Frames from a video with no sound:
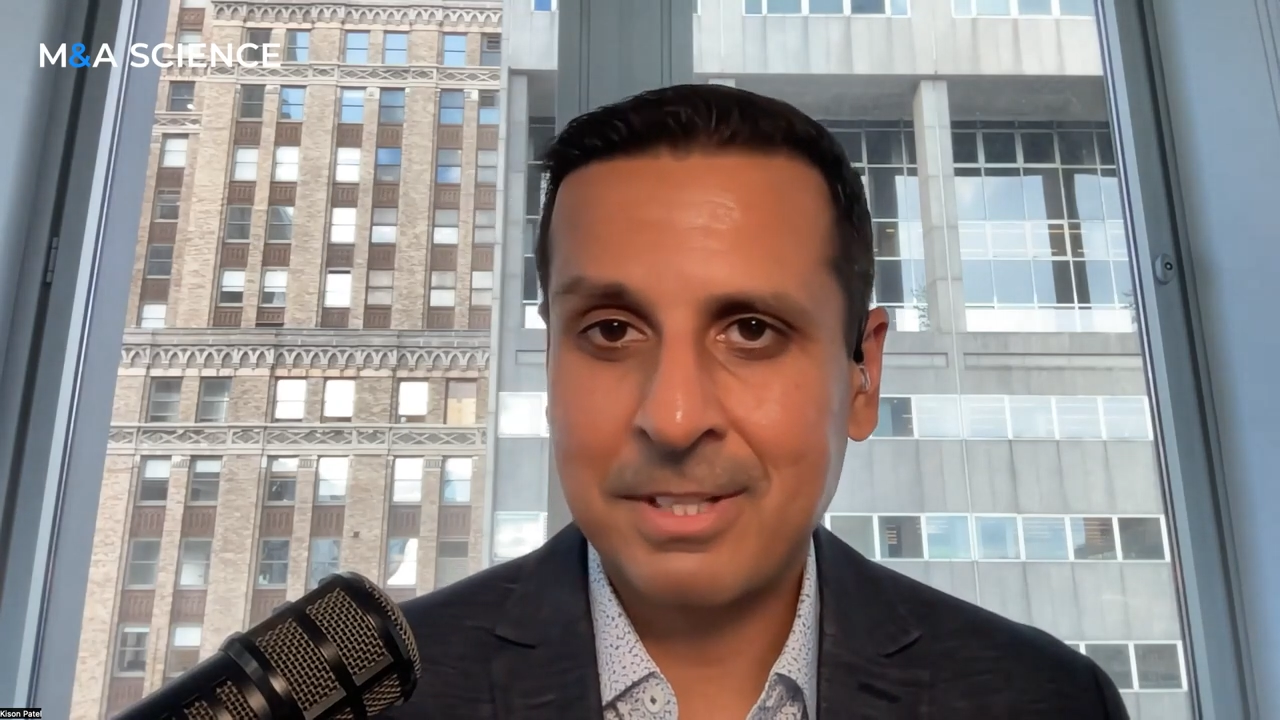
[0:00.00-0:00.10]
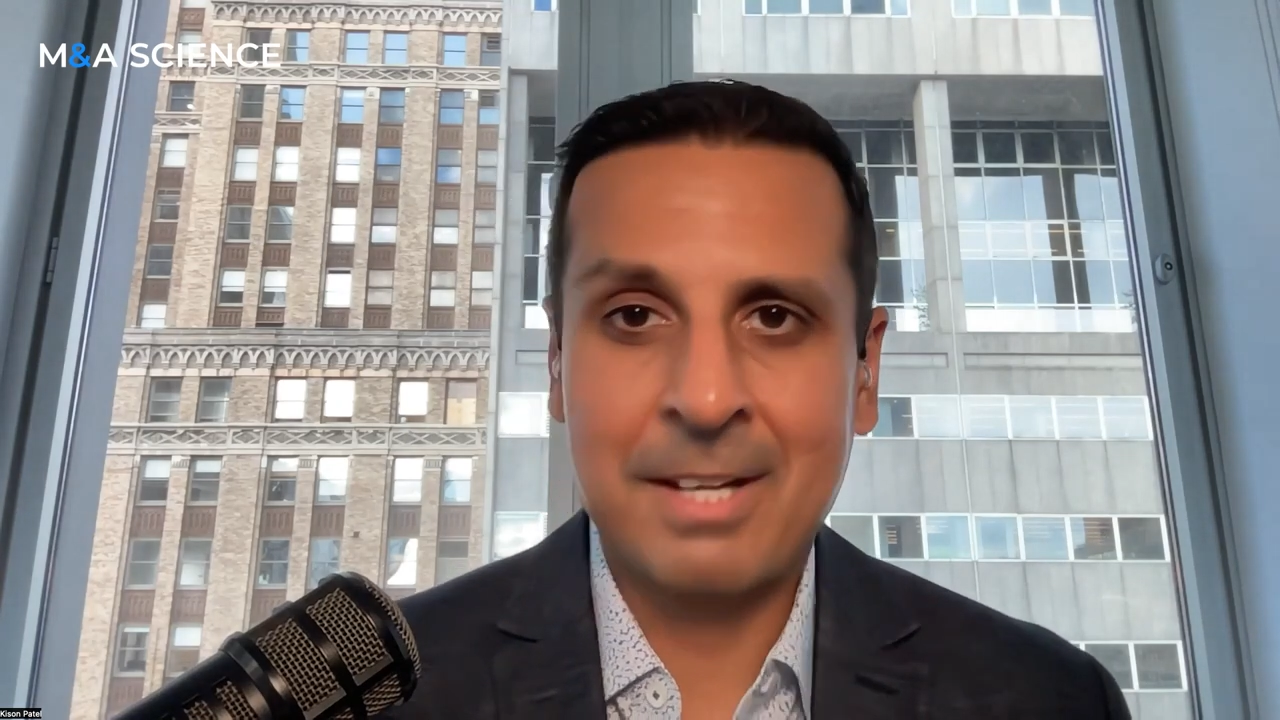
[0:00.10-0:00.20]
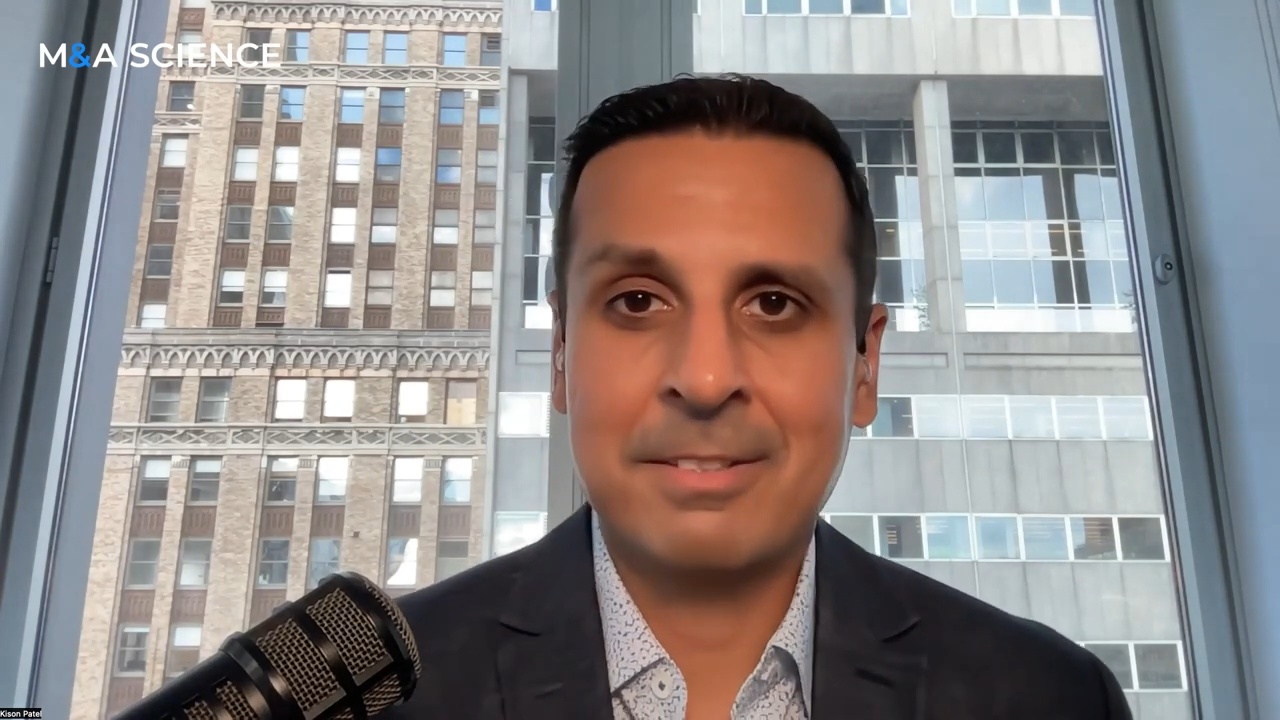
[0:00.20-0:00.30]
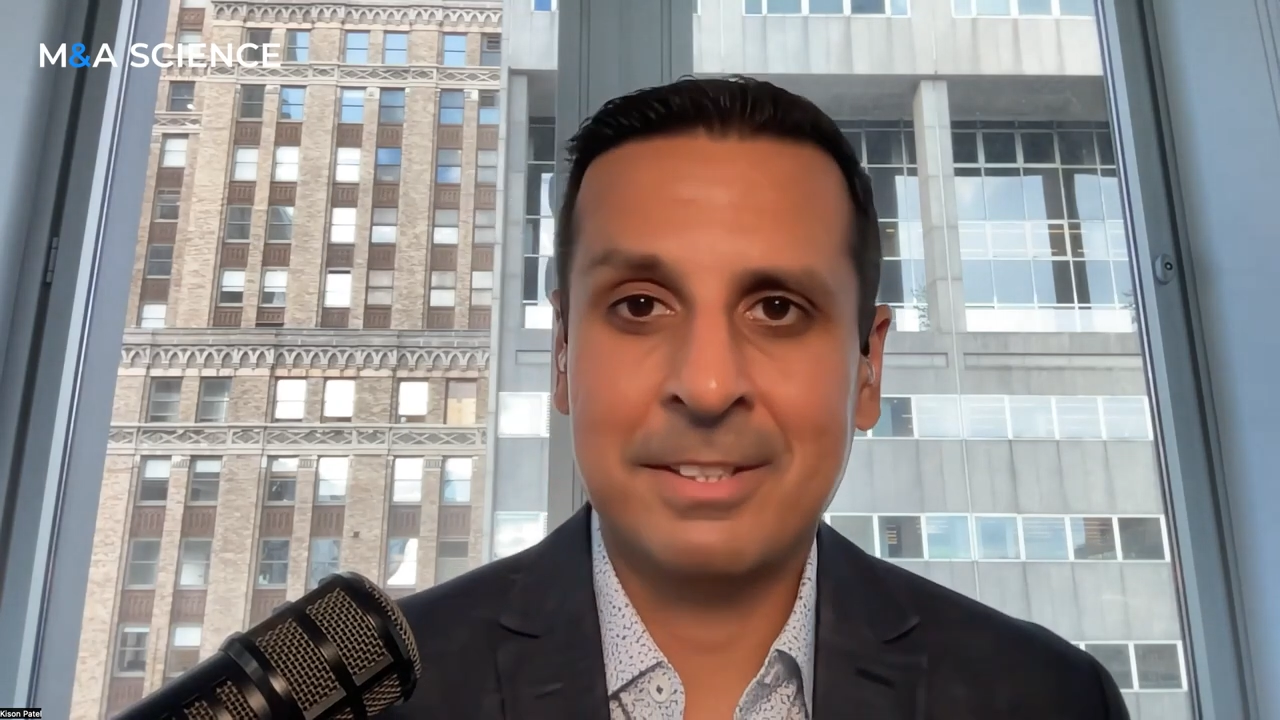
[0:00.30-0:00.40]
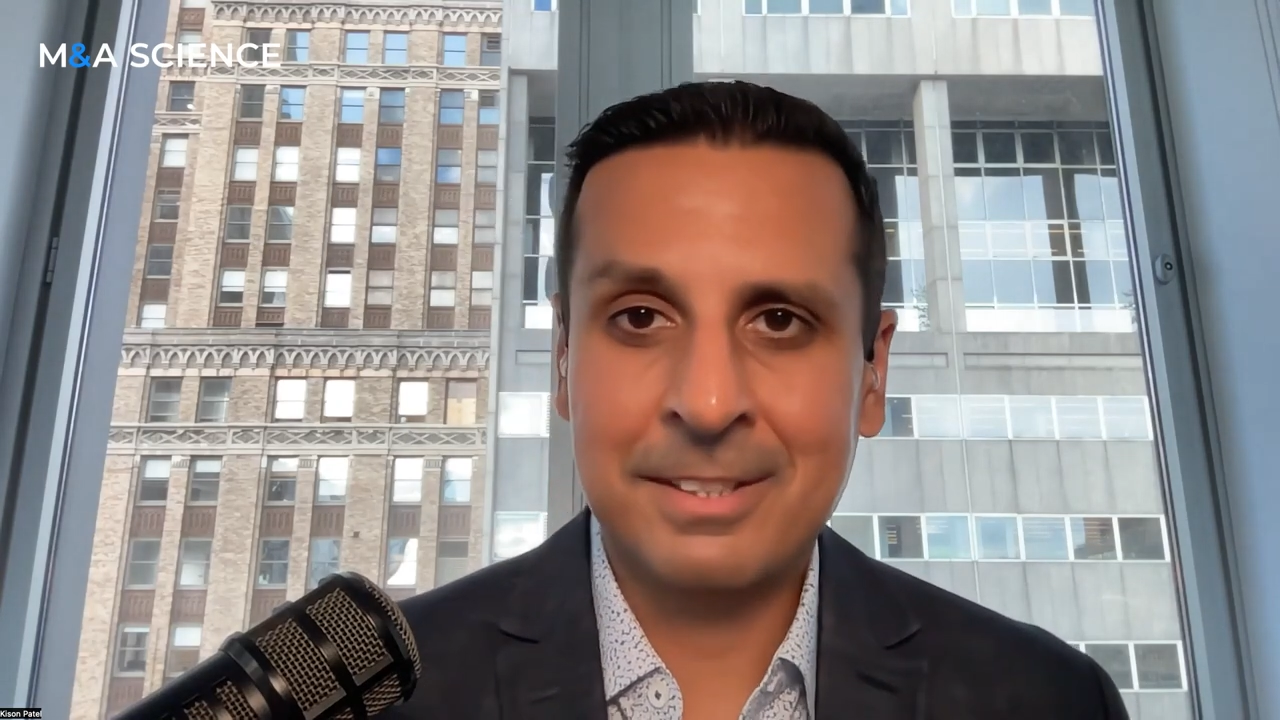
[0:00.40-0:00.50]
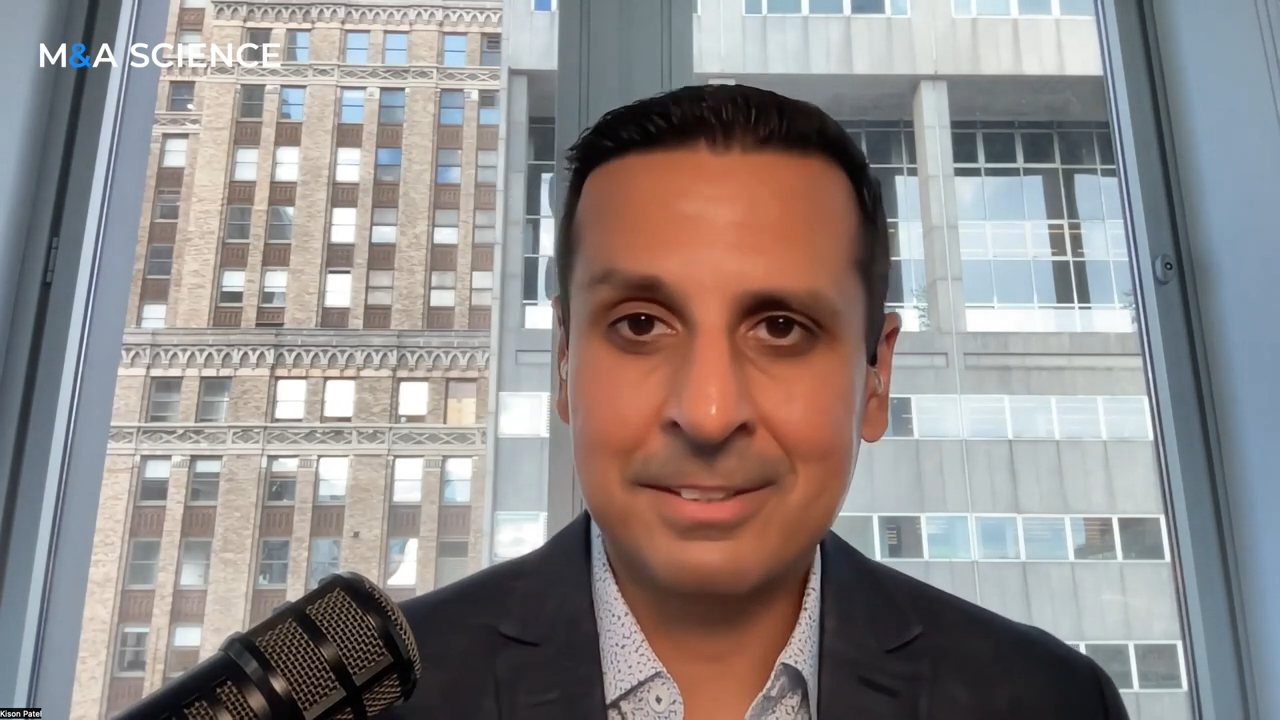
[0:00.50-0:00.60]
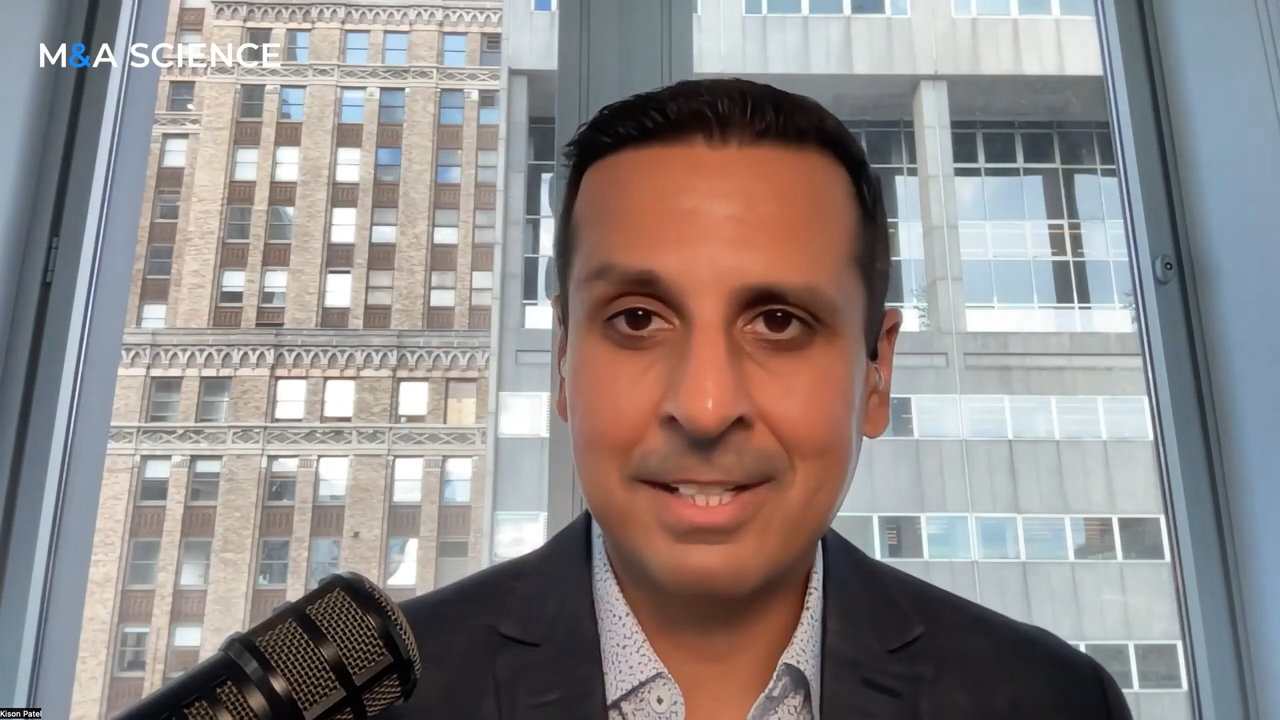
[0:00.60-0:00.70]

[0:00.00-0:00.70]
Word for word: Everything's